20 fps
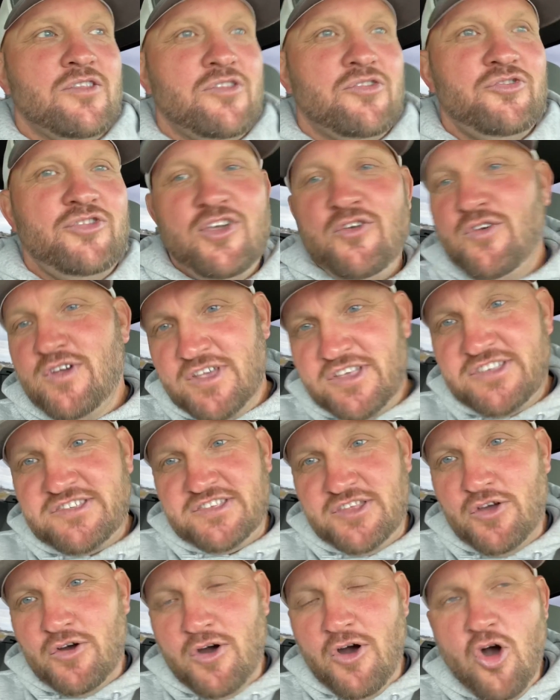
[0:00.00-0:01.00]
There is
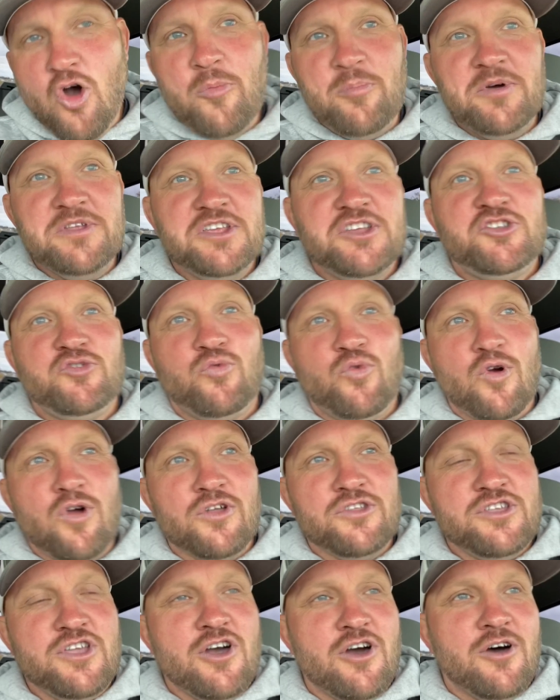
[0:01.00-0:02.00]
still hope in this
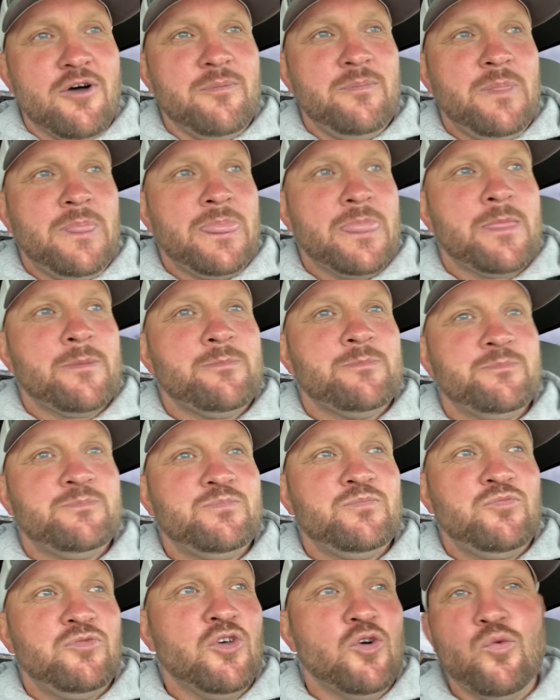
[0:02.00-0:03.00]
world,
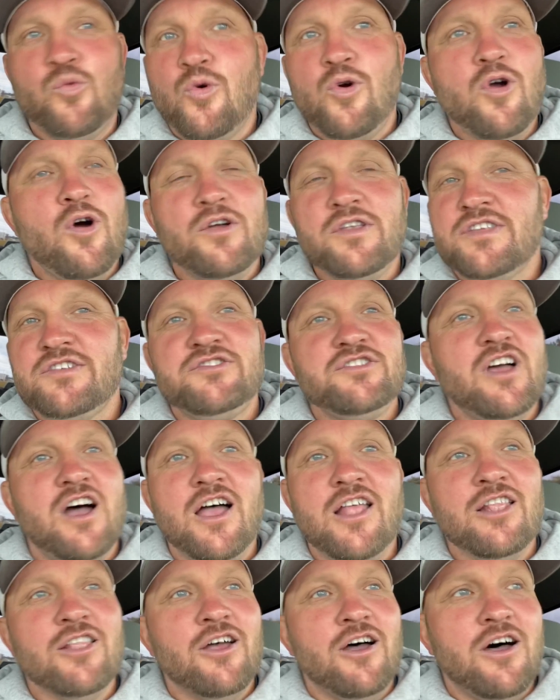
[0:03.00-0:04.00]
y'all. The world is
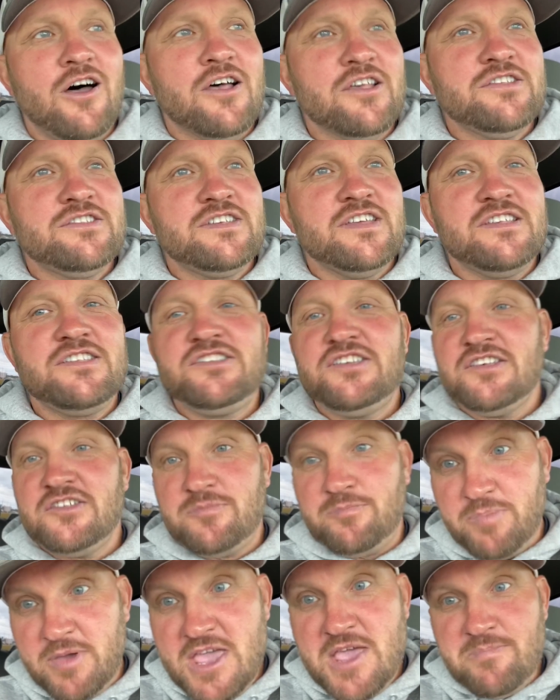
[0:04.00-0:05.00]
not lost. It's
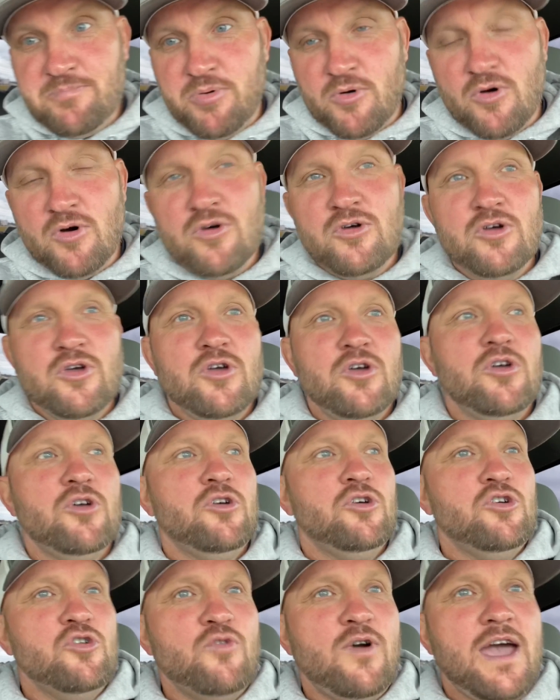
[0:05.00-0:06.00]
just people
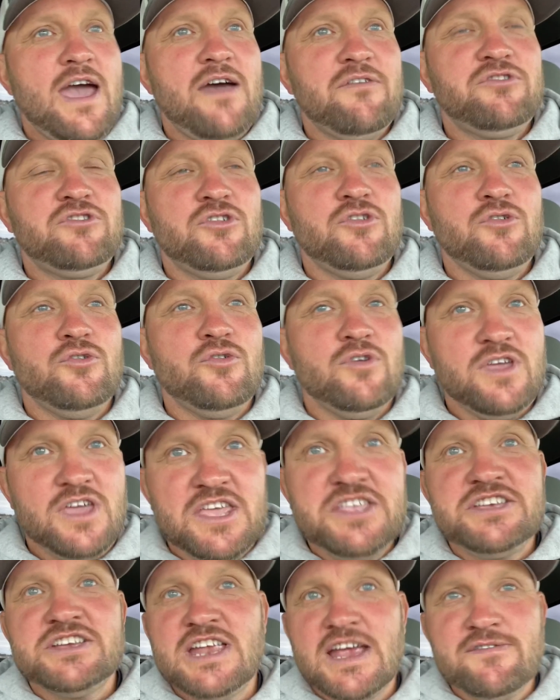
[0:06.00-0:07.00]
who have to,
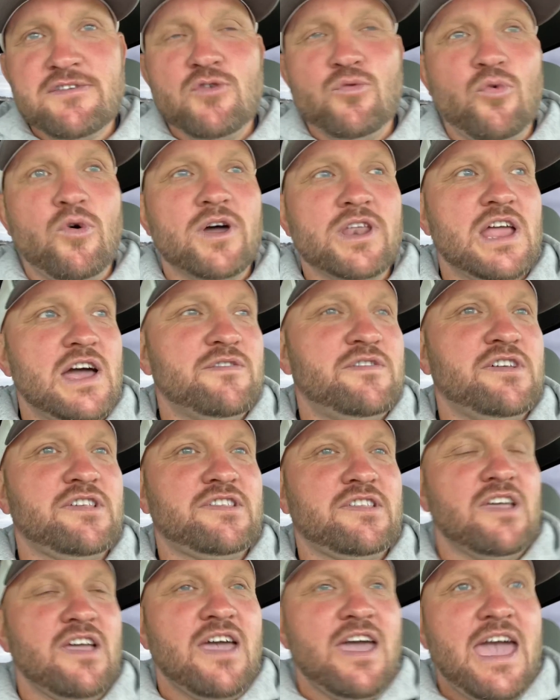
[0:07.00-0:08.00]
each and every one of
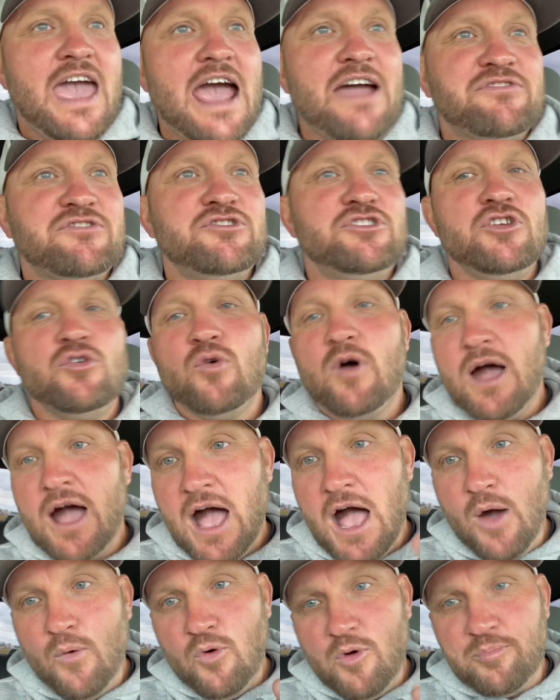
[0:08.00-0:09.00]
us, have to do
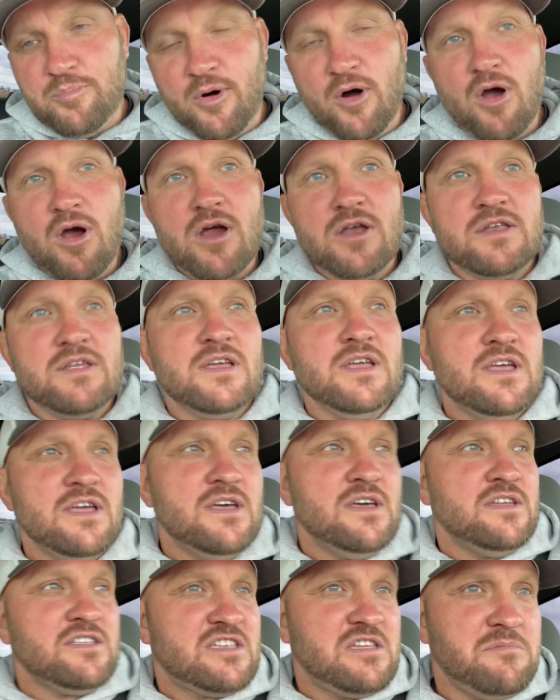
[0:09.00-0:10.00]
our part
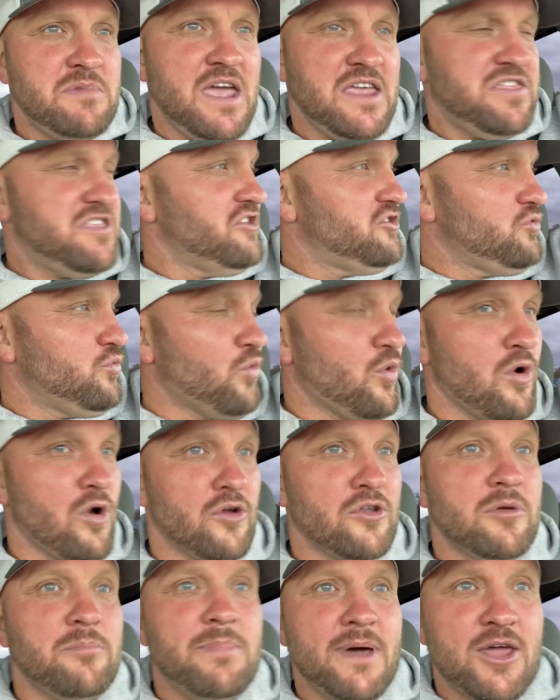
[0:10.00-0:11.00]
to make this
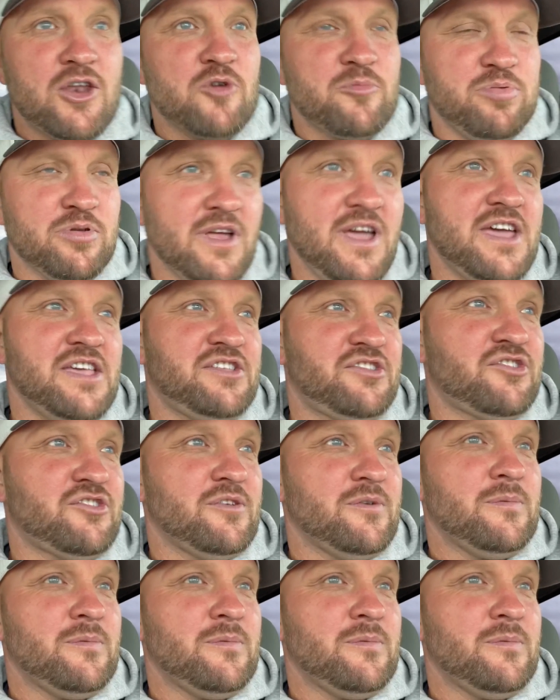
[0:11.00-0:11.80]
world a better place.